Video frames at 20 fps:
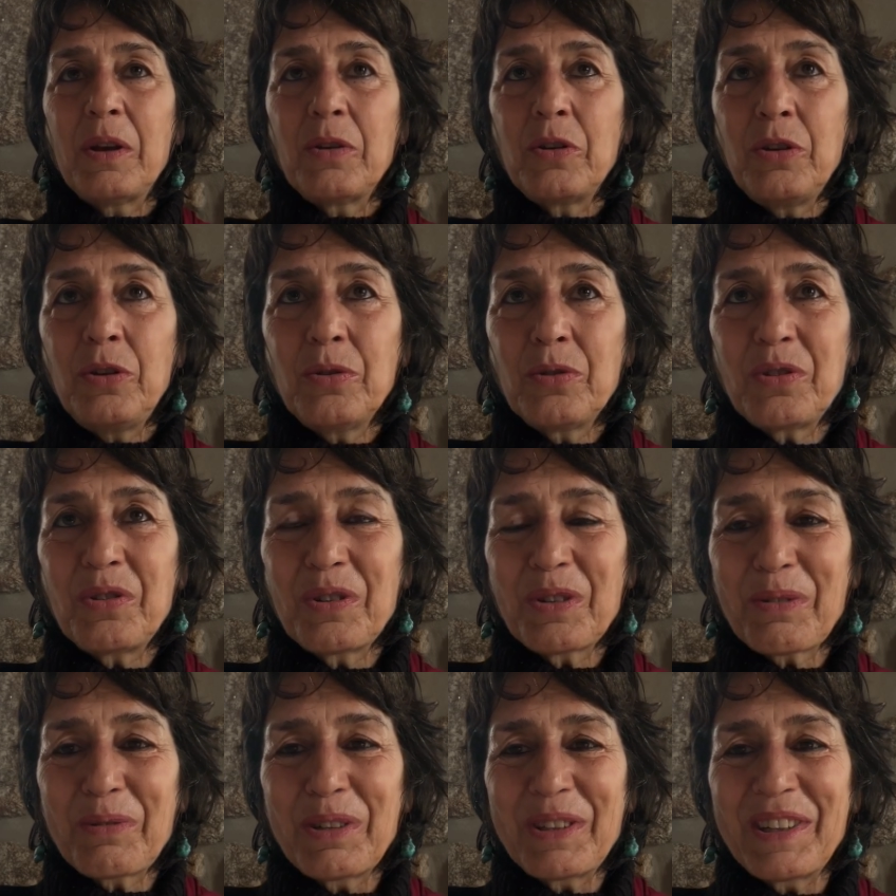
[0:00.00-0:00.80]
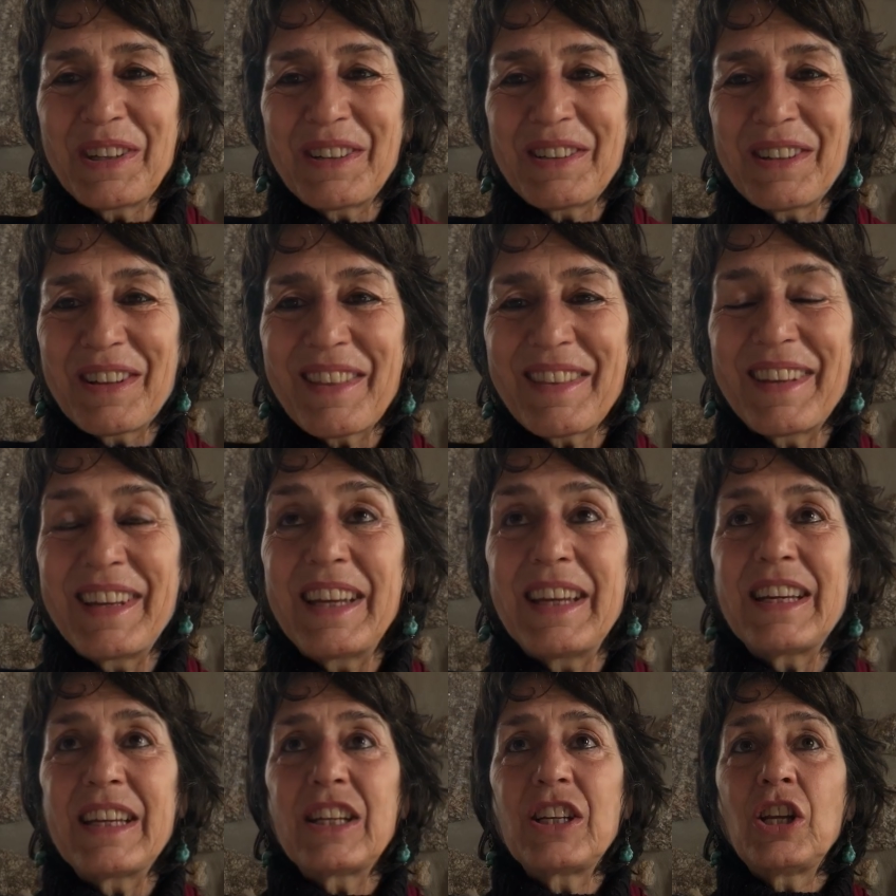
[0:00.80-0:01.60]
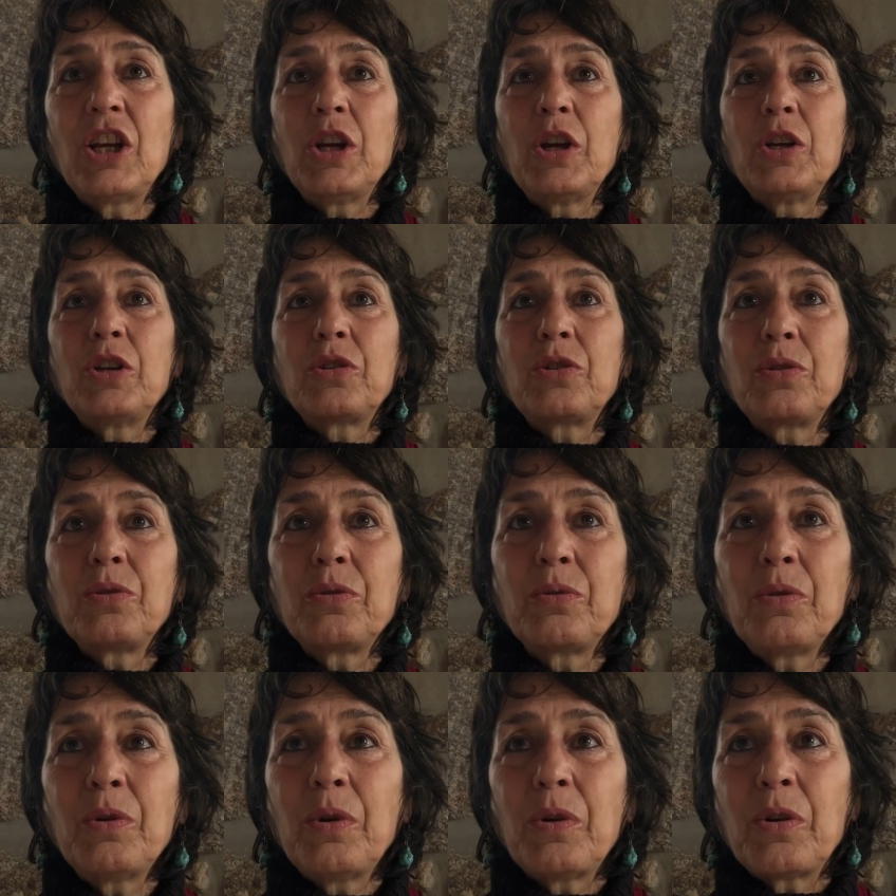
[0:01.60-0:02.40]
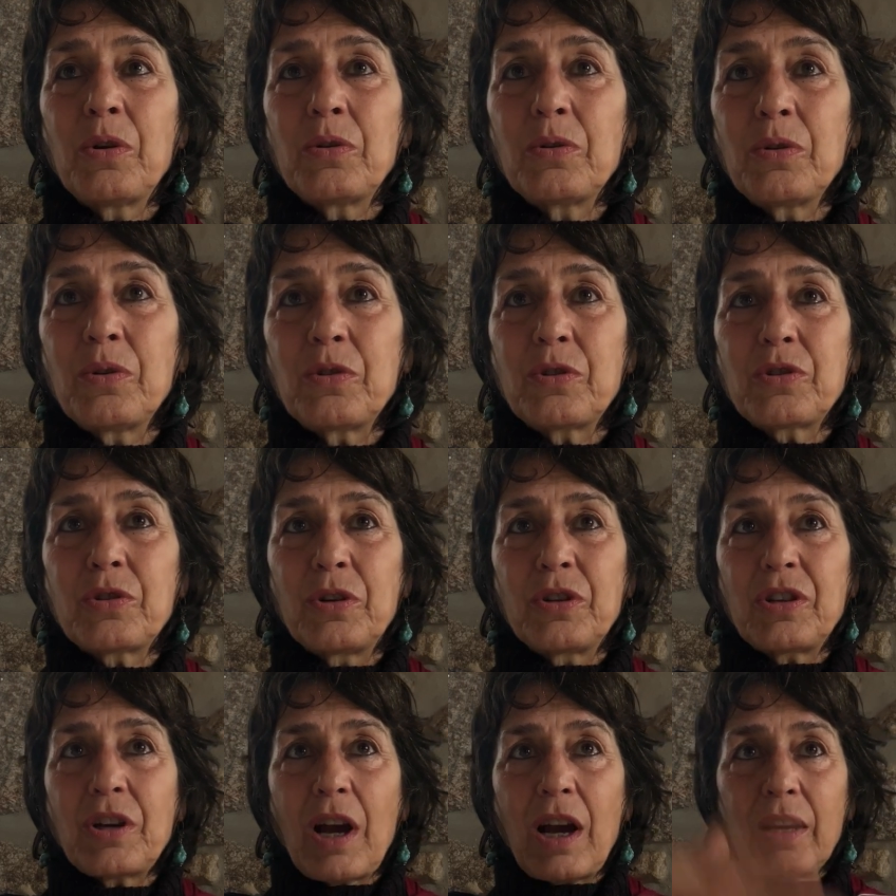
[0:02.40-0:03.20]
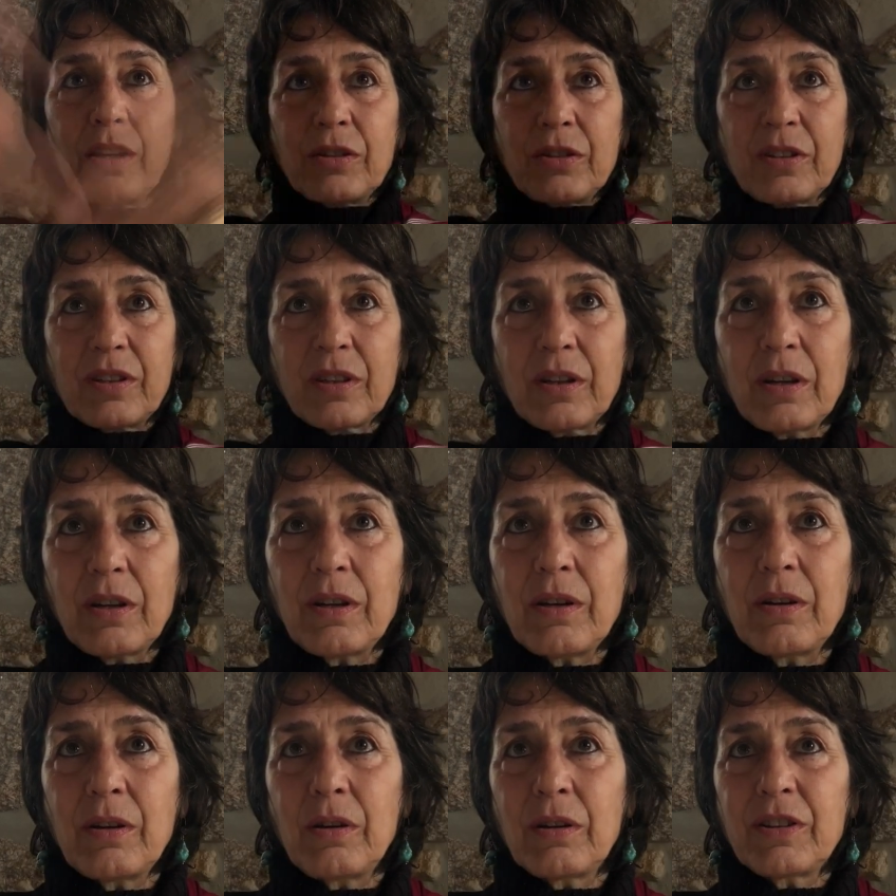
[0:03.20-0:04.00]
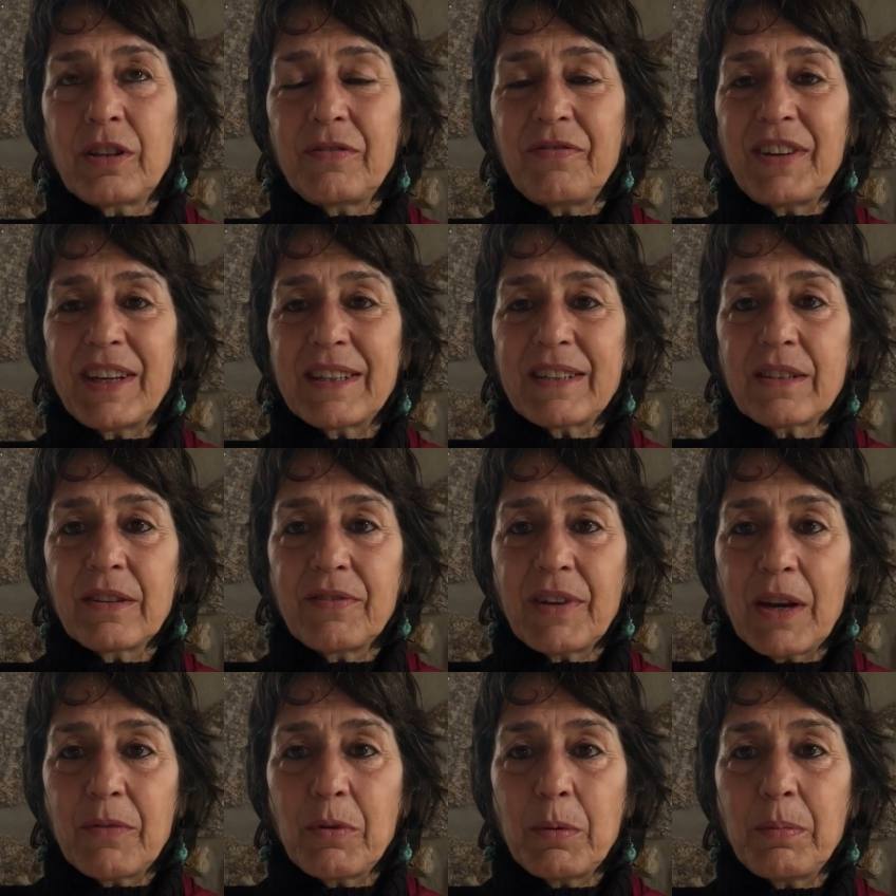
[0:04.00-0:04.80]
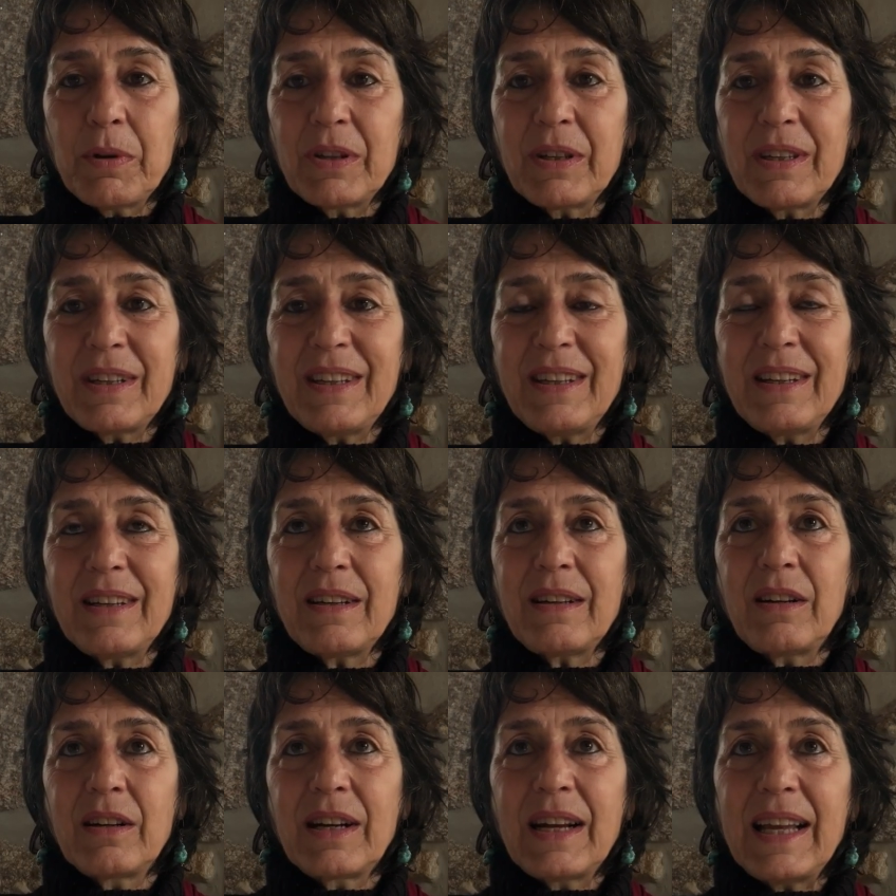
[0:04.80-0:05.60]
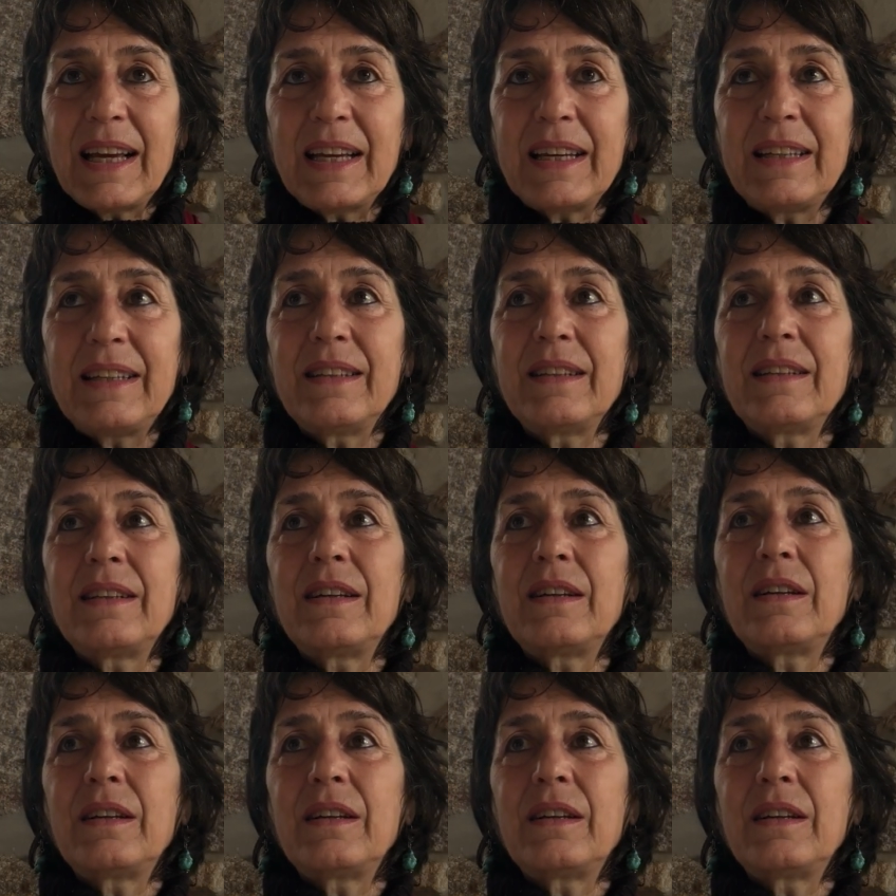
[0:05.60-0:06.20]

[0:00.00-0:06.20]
use your critical thinking to sort out all the defects of everybody online.